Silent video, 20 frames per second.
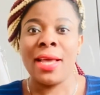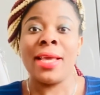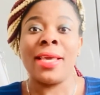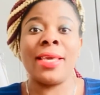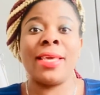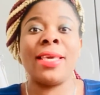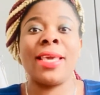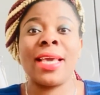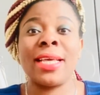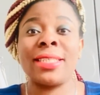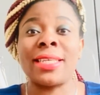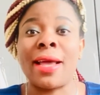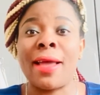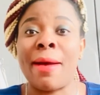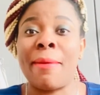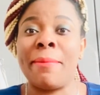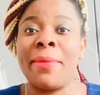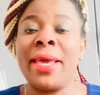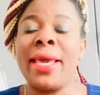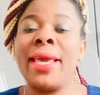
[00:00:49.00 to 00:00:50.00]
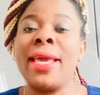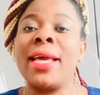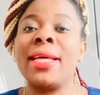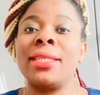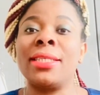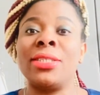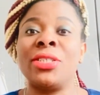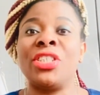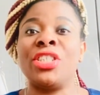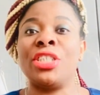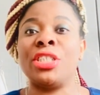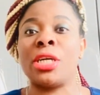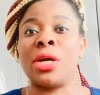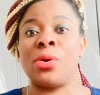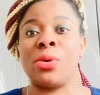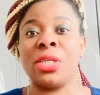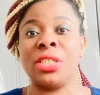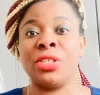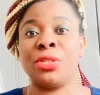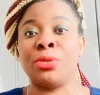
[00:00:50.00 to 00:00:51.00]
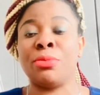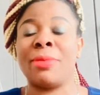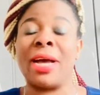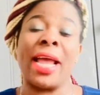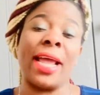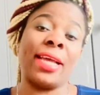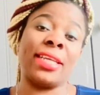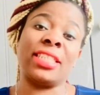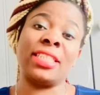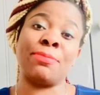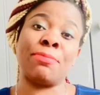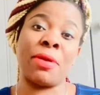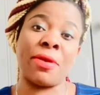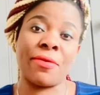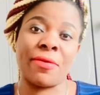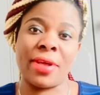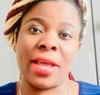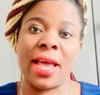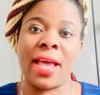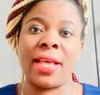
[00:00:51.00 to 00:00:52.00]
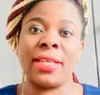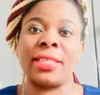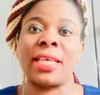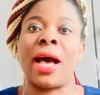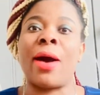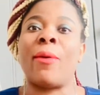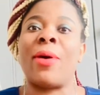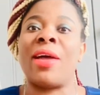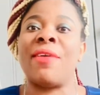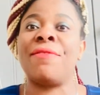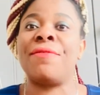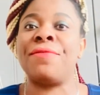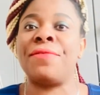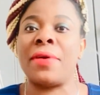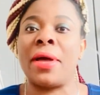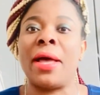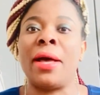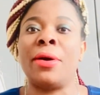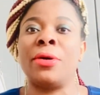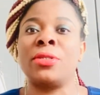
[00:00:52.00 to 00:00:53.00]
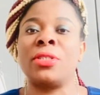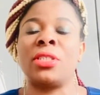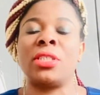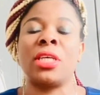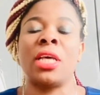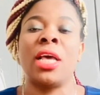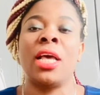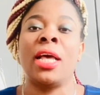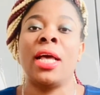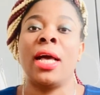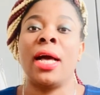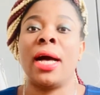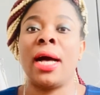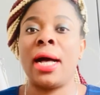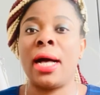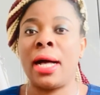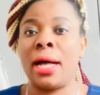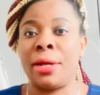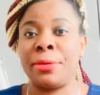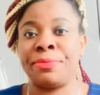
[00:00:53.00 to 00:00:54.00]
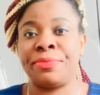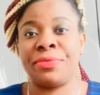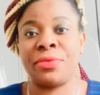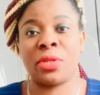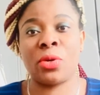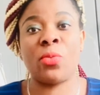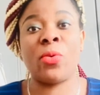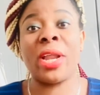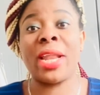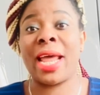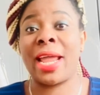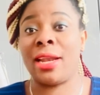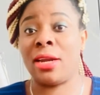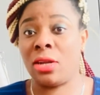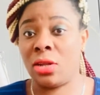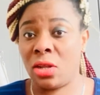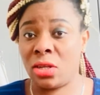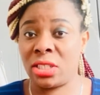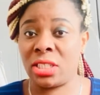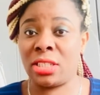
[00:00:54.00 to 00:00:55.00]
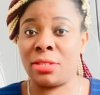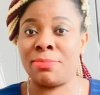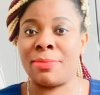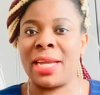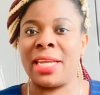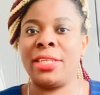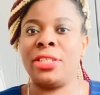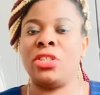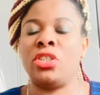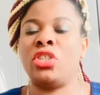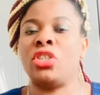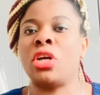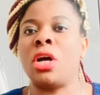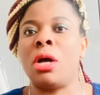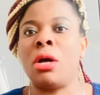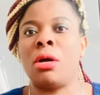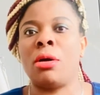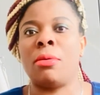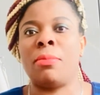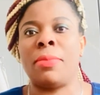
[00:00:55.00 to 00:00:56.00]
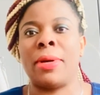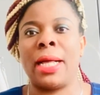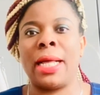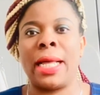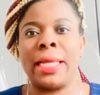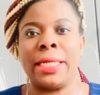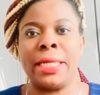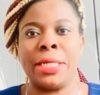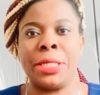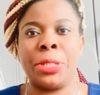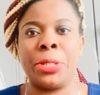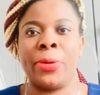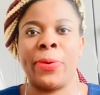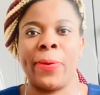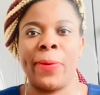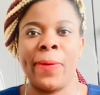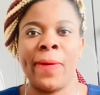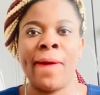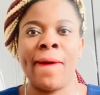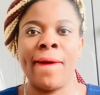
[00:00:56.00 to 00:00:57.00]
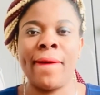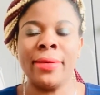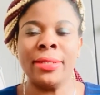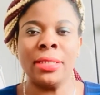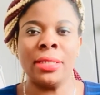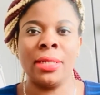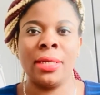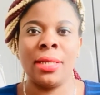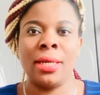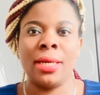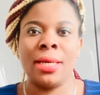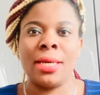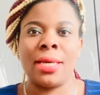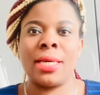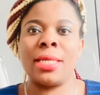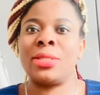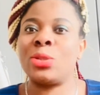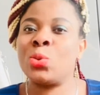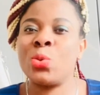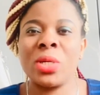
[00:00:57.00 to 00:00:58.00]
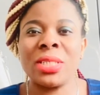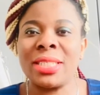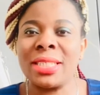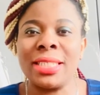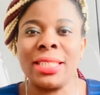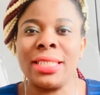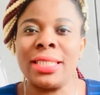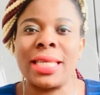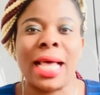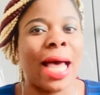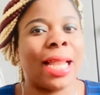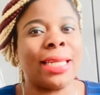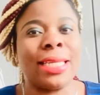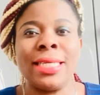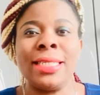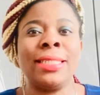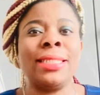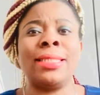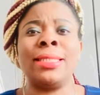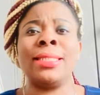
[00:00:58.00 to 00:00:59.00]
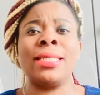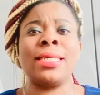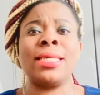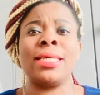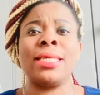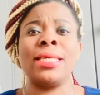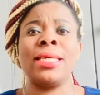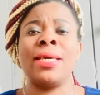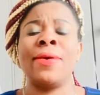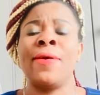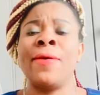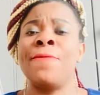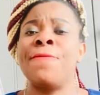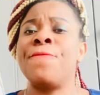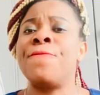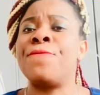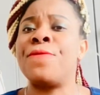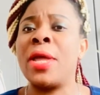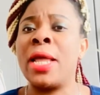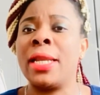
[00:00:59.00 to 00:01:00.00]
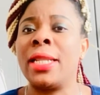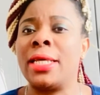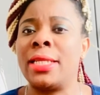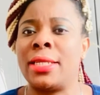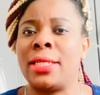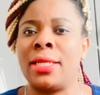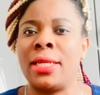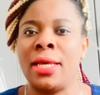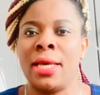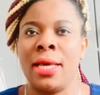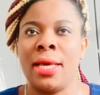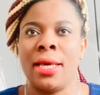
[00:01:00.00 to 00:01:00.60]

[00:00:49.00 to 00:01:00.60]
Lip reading: Yes, I am here to share with you my experience, how I felt when I lost my job. You know, it wasn't an easy feeling.